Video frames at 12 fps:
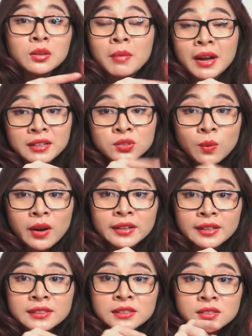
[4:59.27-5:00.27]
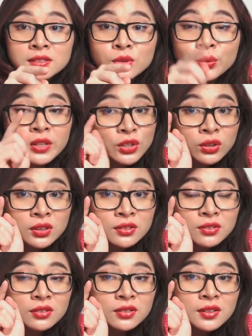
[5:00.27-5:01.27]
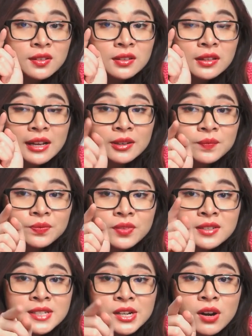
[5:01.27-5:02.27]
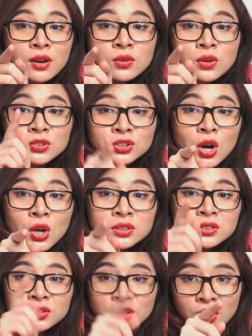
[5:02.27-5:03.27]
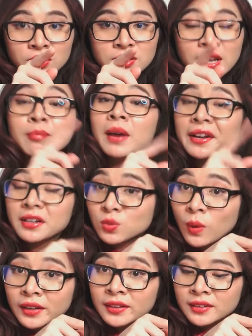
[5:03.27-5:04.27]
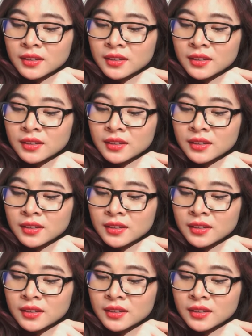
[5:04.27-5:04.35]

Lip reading: minus 1 is 3 dots, like 0, dot, dot, and minus 1.